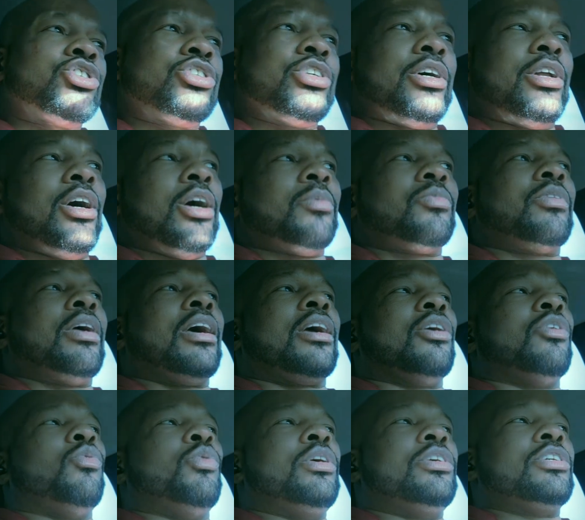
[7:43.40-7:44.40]
shit up
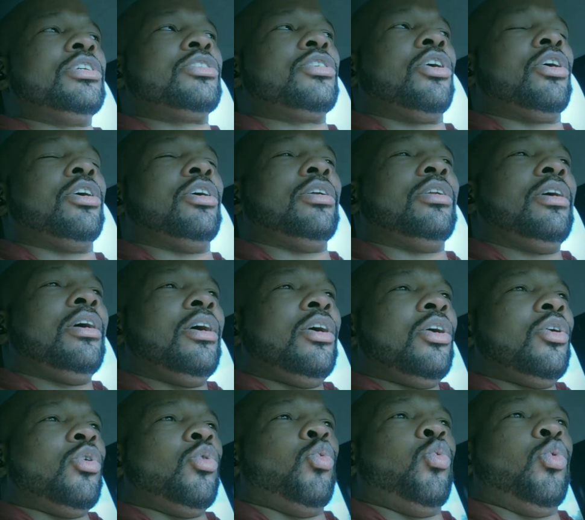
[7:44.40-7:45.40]
thinking
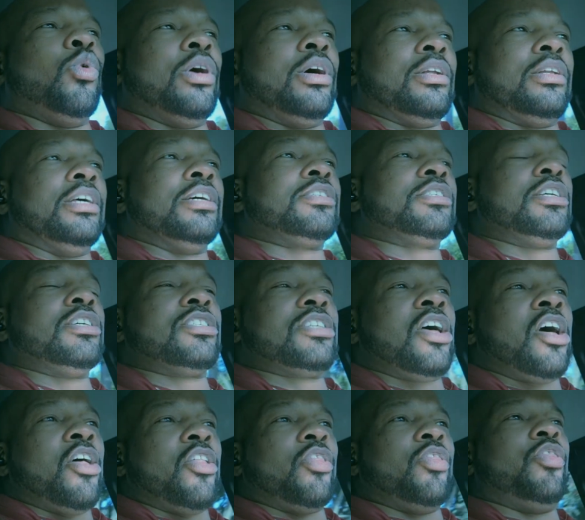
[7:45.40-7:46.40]
this
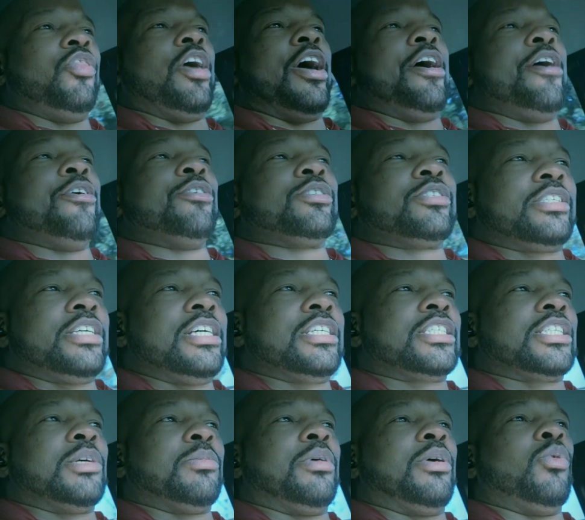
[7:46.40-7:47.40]
is their
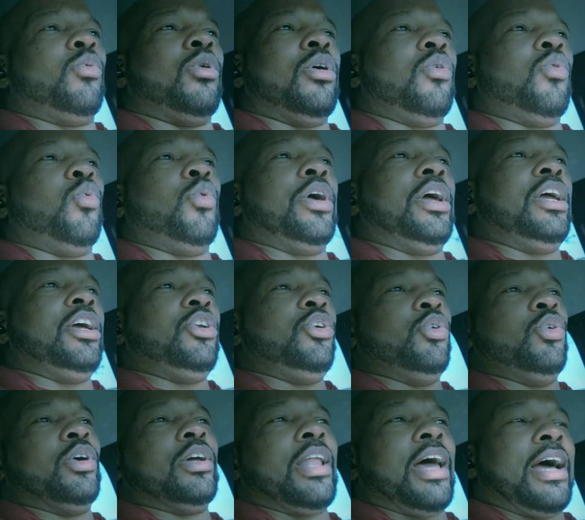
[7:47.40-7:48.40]
system and what we
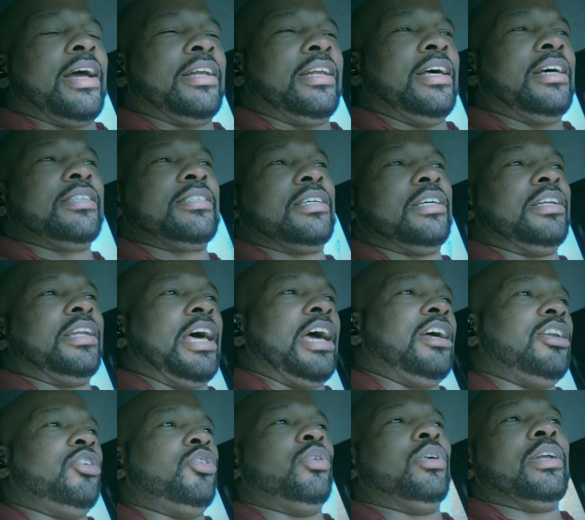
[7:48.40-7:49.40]
do it like this and
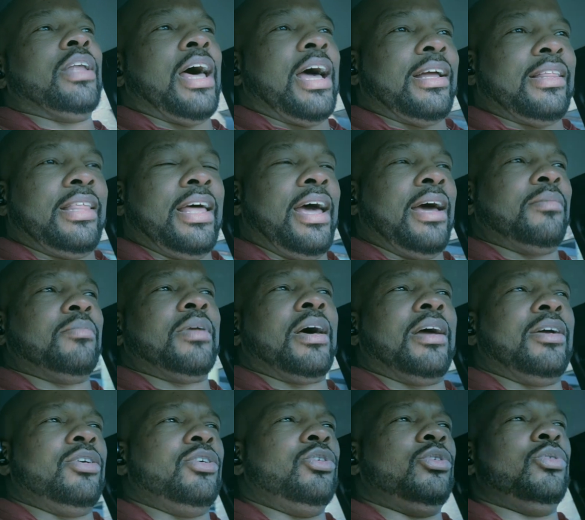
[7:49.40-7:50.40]
they do it like that. And
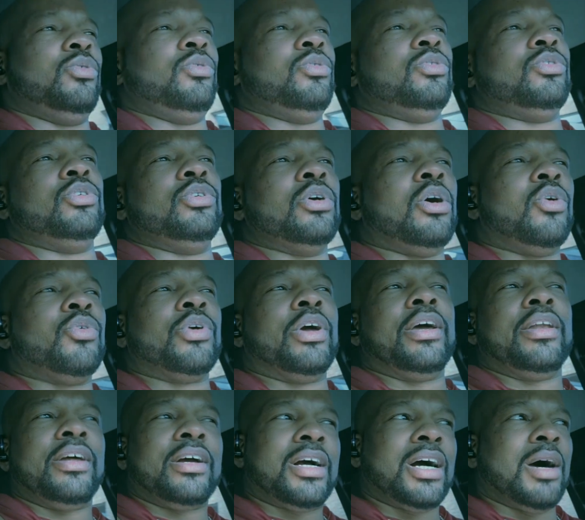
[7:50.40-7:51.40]
like you don't
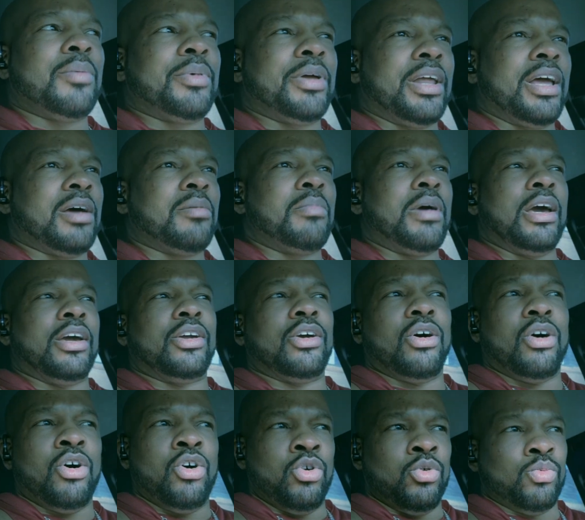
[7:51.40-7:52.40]
get to come in there and make
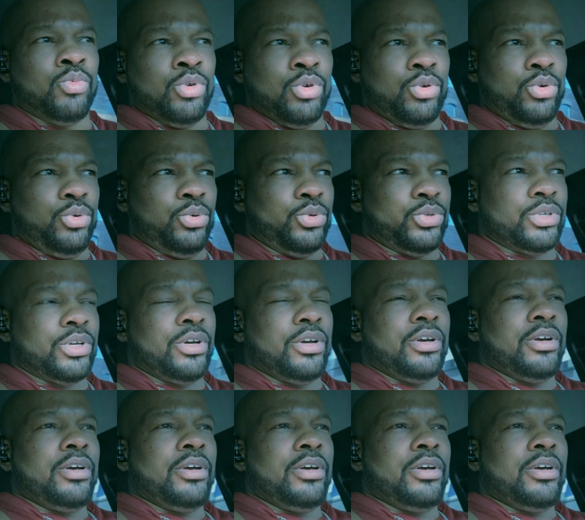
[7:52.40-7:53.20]
your own rules.